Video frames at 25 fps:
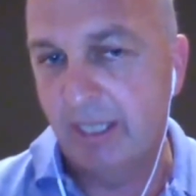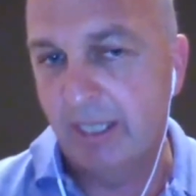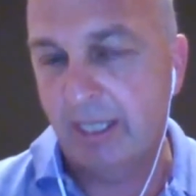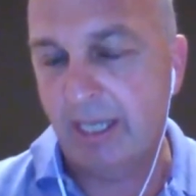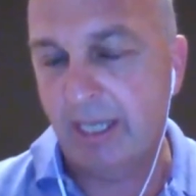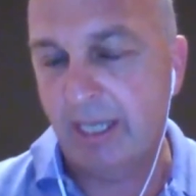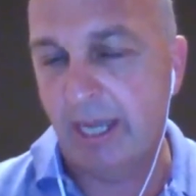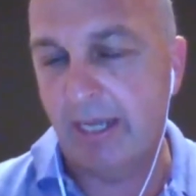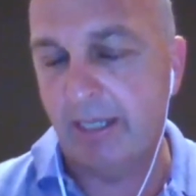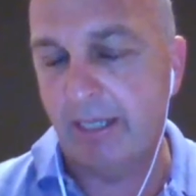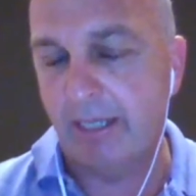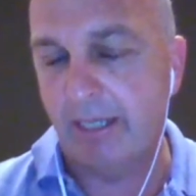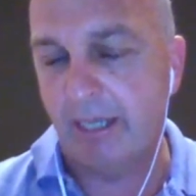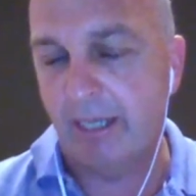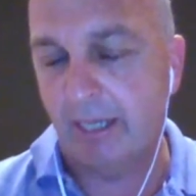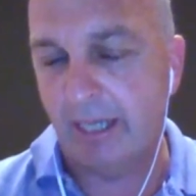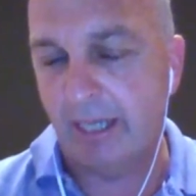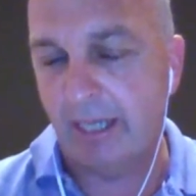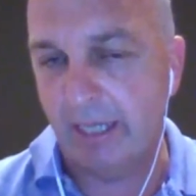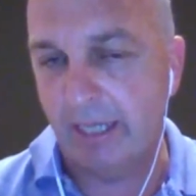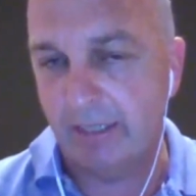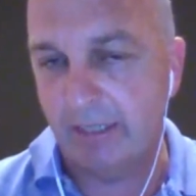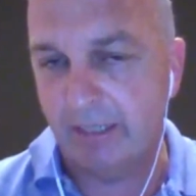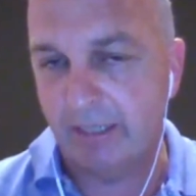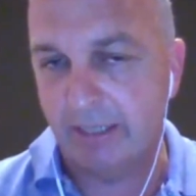
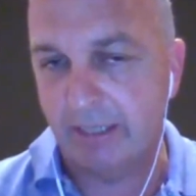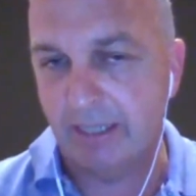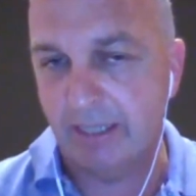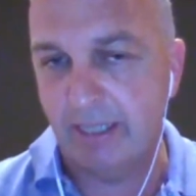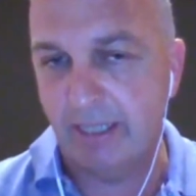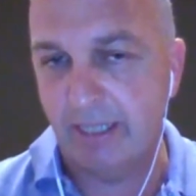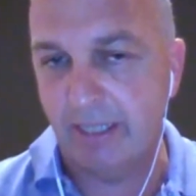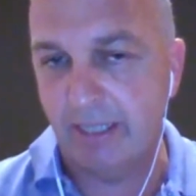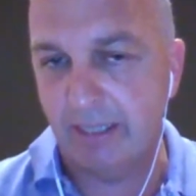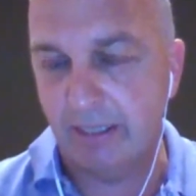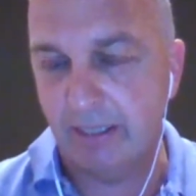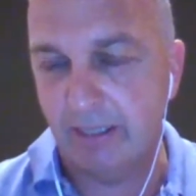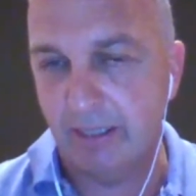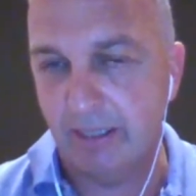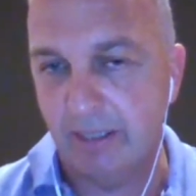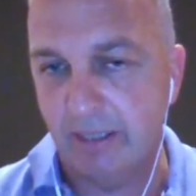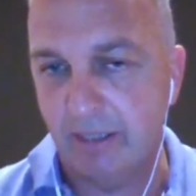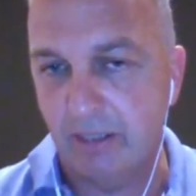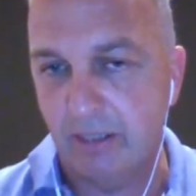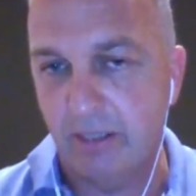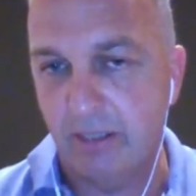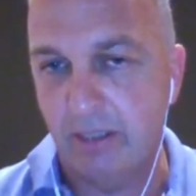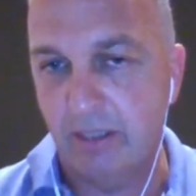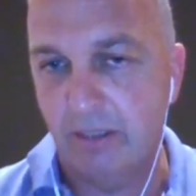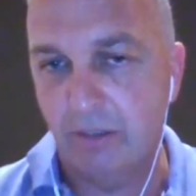can see, that
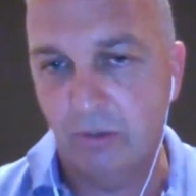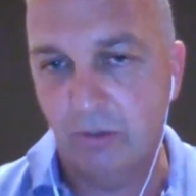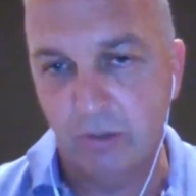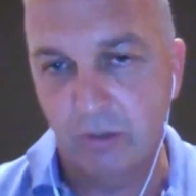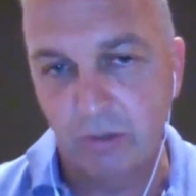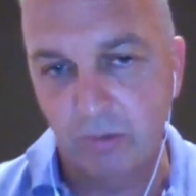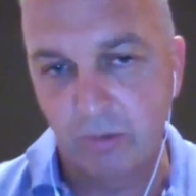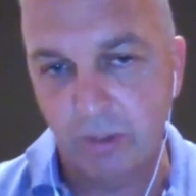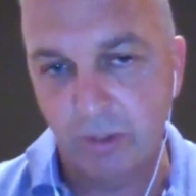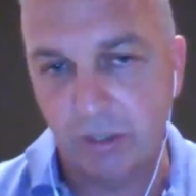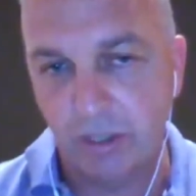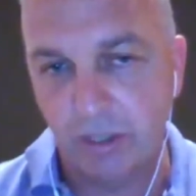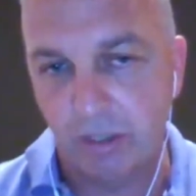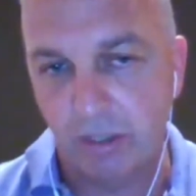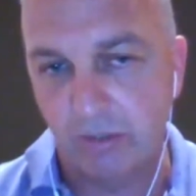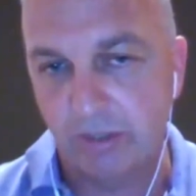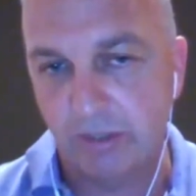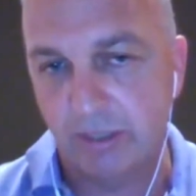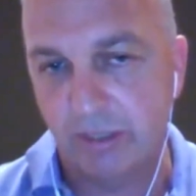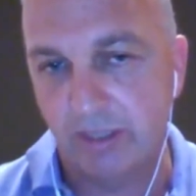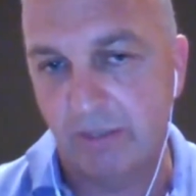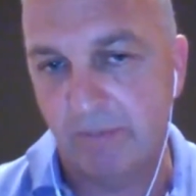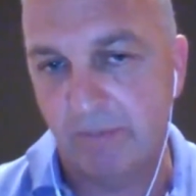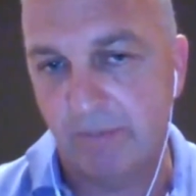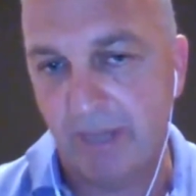the drill
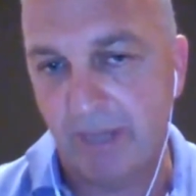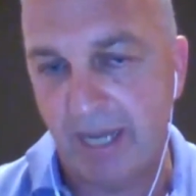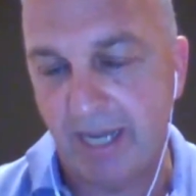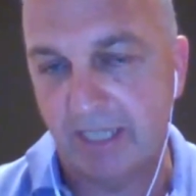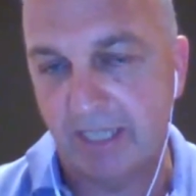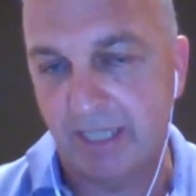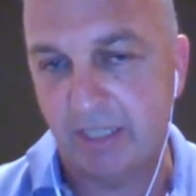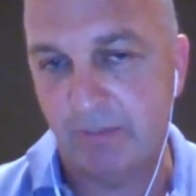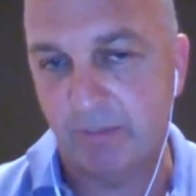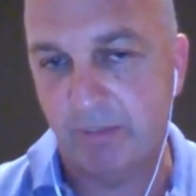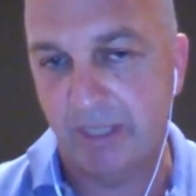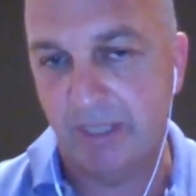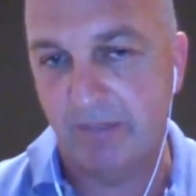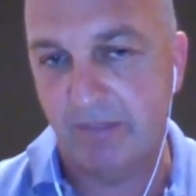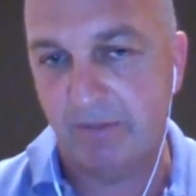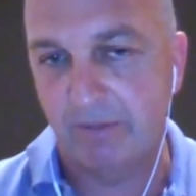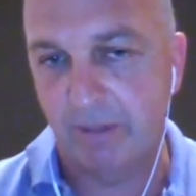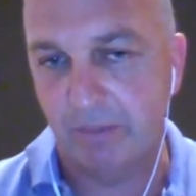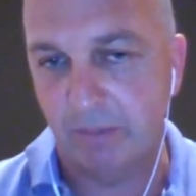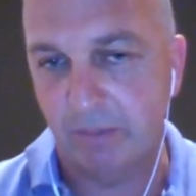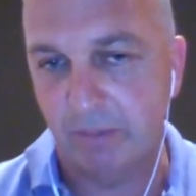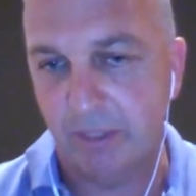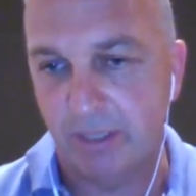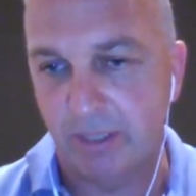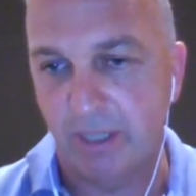results in the past speak for
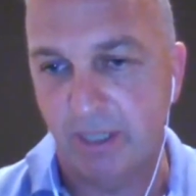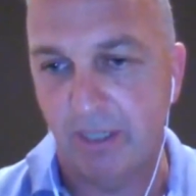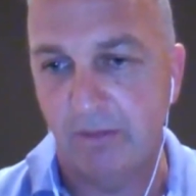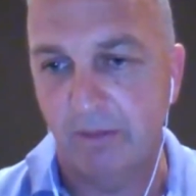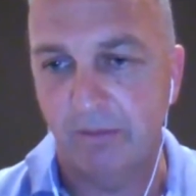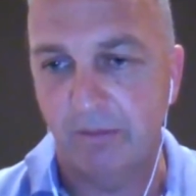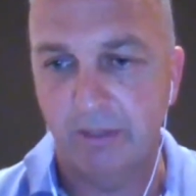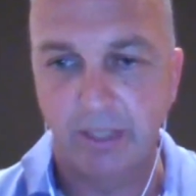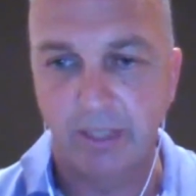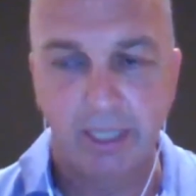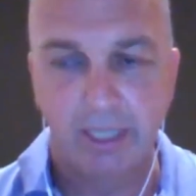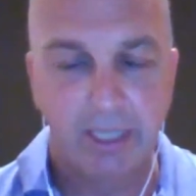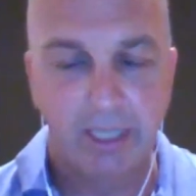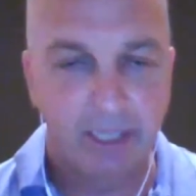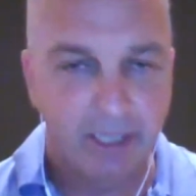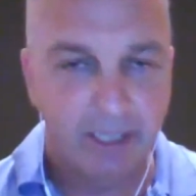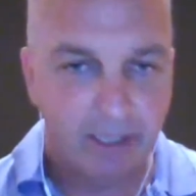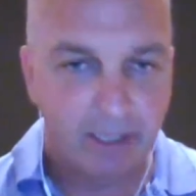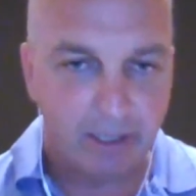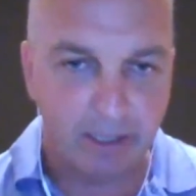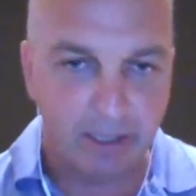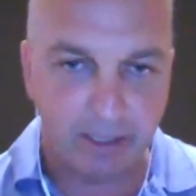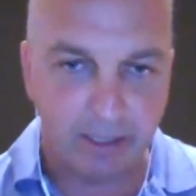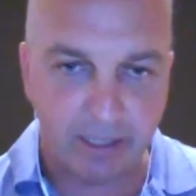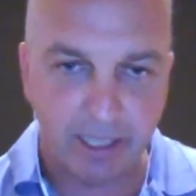themselves.
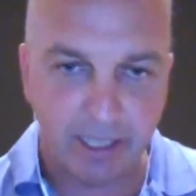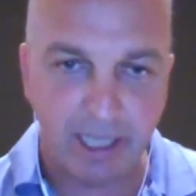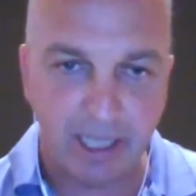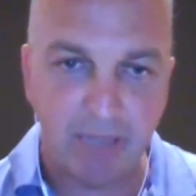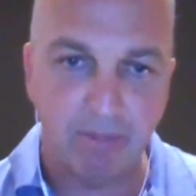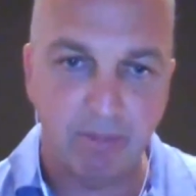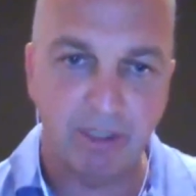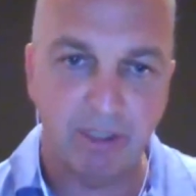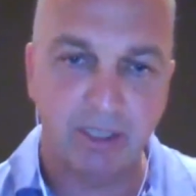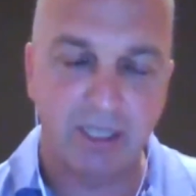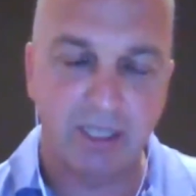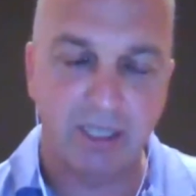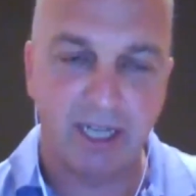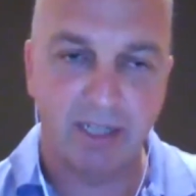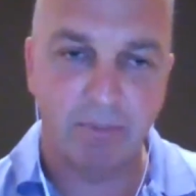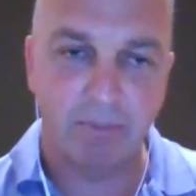The team has done it